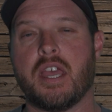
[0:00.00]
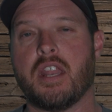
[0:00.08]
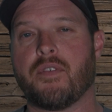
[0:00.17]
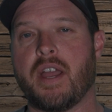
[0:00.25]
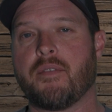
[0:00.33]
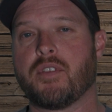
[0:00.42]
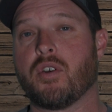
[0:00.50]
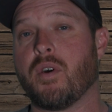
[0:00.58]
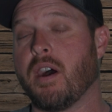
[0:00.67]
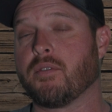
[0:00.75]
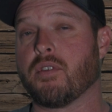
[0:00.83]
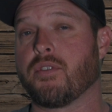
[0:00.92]
And if I have to go
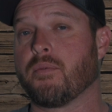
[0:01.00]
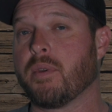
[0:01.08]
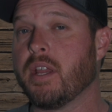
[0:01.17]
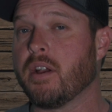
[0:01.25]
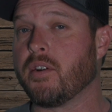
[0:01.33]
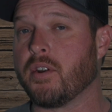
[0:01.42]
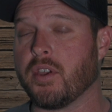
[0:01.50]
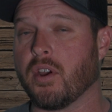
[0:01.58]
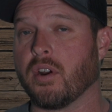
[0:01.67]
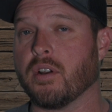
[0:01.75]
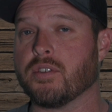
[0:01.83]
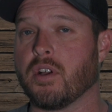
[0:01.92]
out to 300
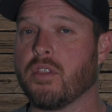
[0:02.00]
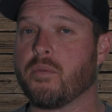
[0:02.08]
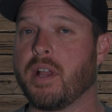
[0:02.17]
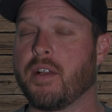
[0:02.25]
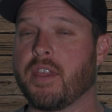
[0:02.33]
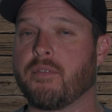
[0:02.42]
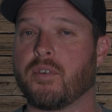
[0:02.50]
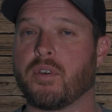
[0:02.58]
yards, all the way out that